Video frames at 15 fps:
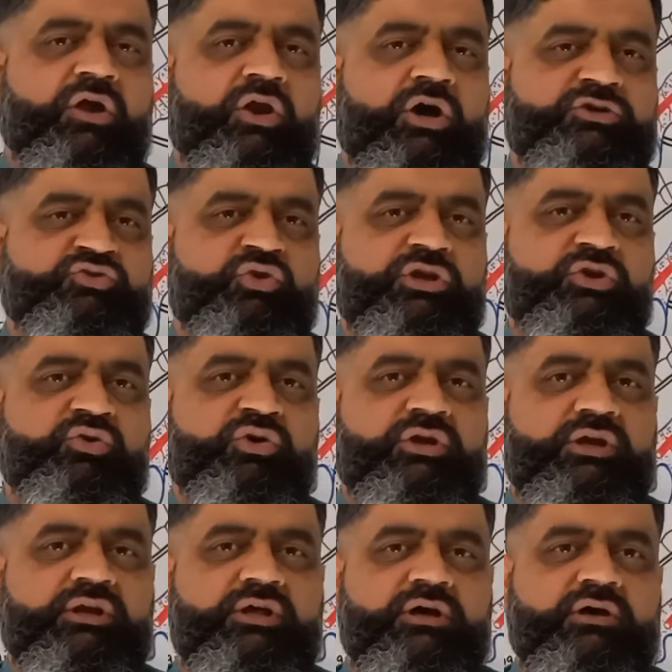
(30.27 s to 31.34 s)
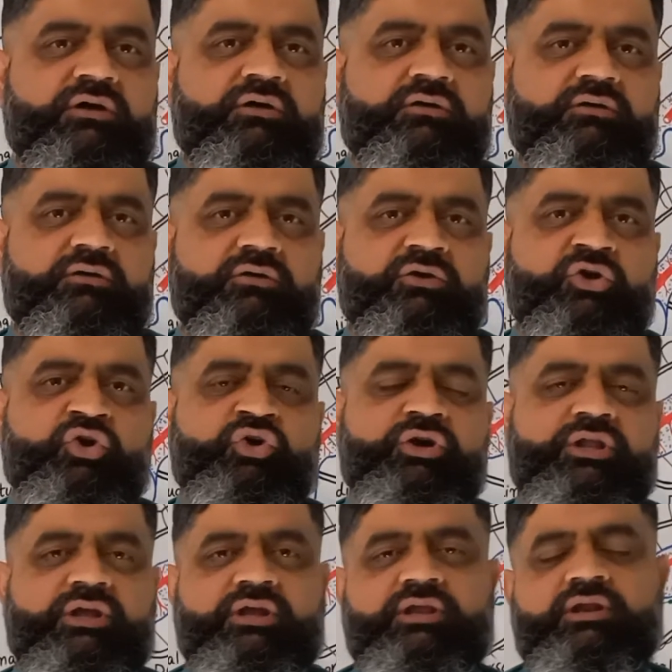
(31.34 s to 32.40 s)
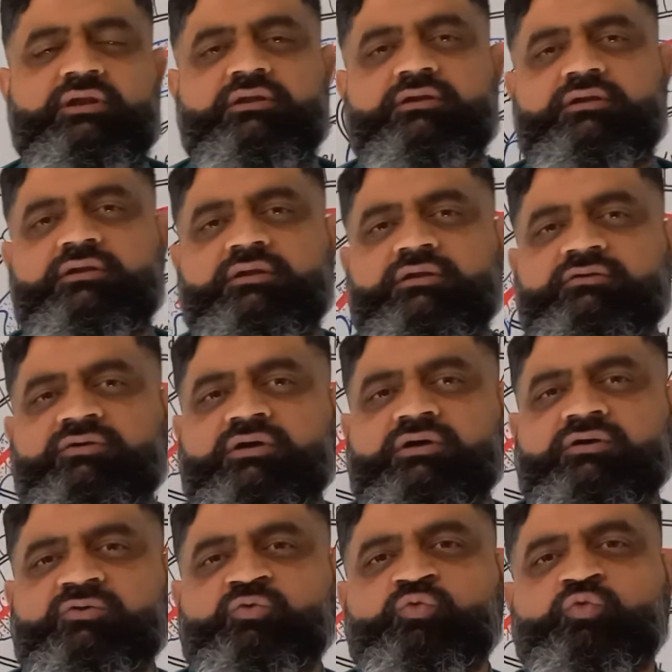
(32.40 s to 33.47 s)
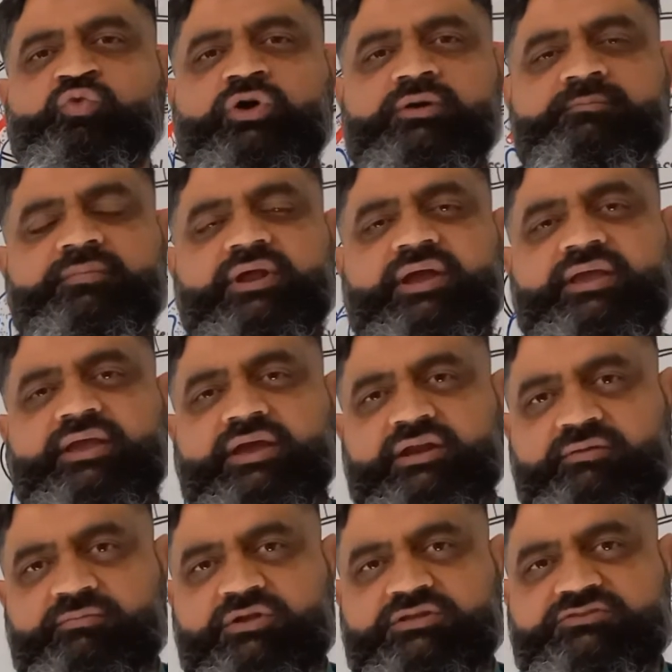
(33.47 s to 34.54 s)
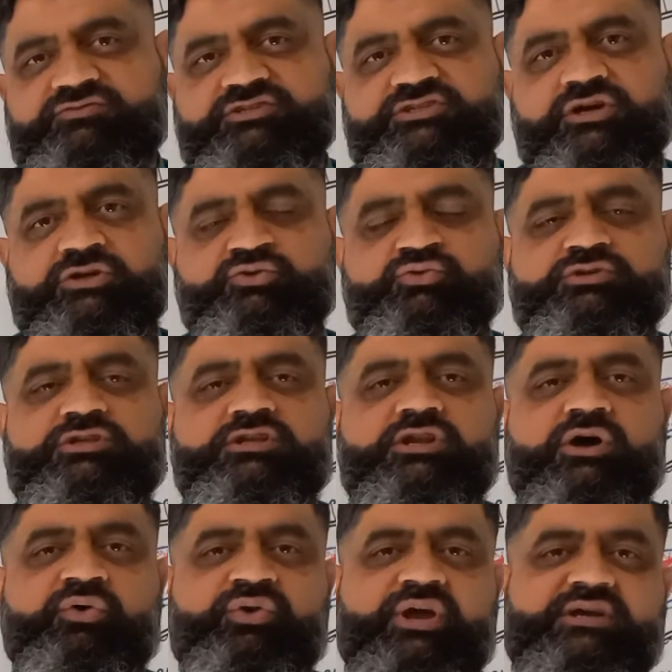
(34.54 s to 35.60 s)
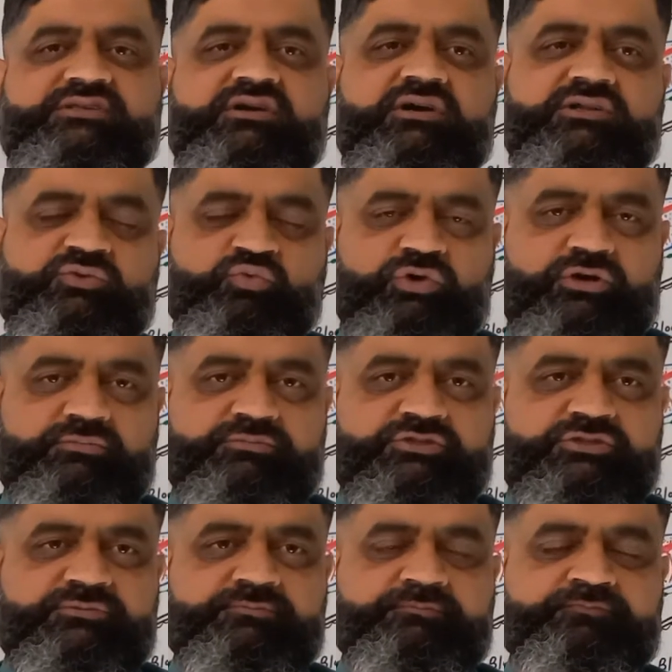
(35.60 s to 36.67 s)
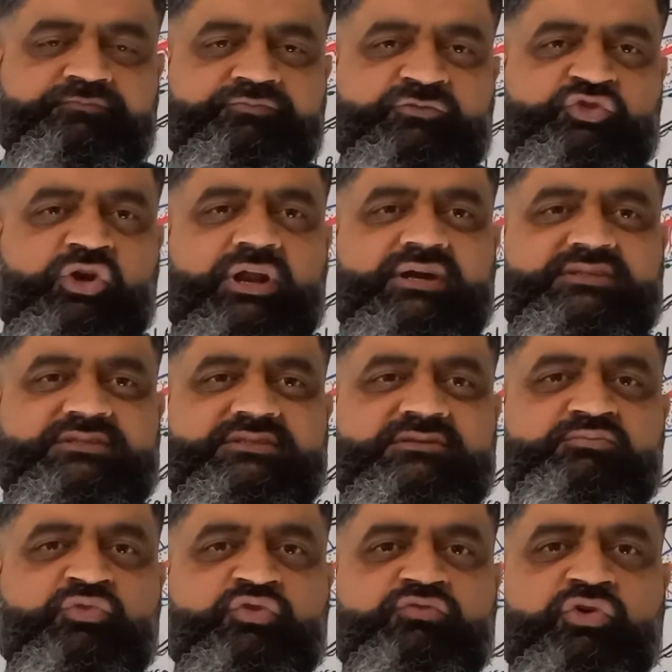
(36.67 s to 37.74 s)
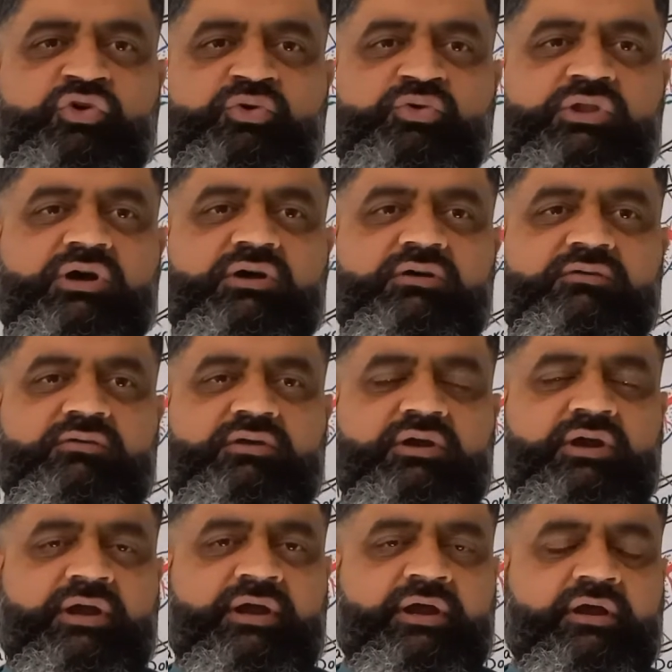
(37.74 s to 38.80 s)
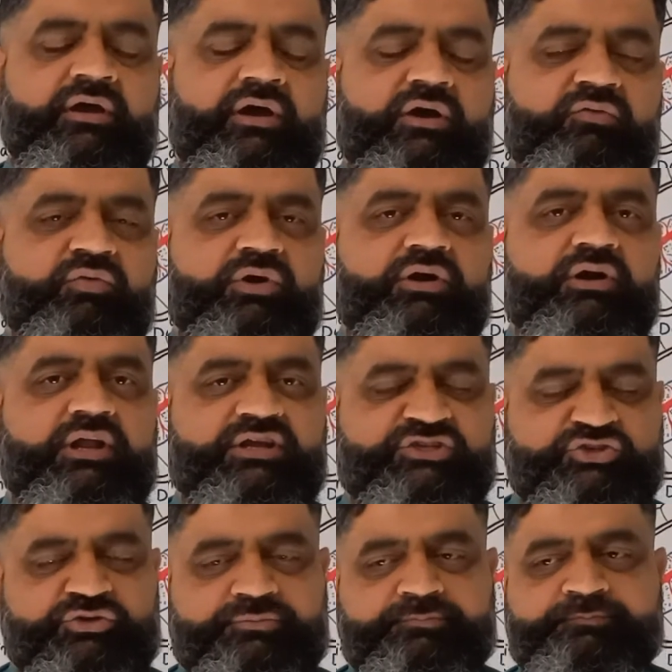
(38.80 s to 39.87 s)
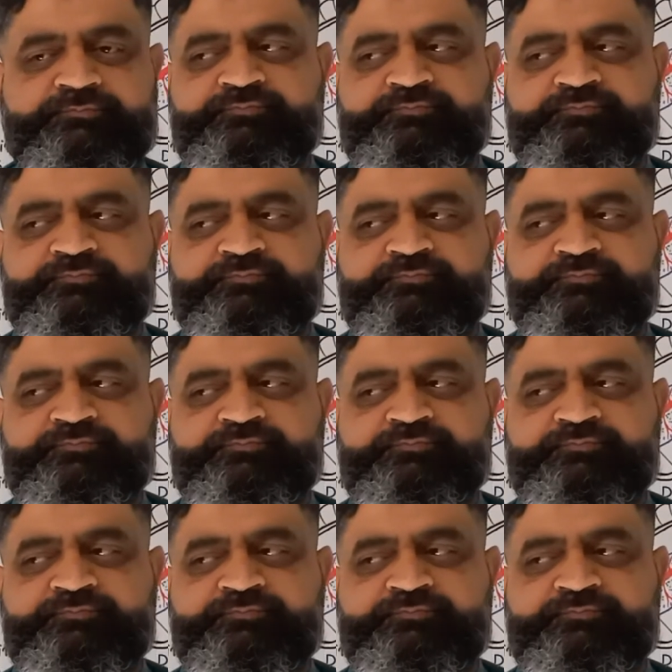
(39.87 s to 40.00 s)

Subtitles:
Class Oligochaeta contain worm-like animals which are usually known as earthworms. So let's move on to the our lecture.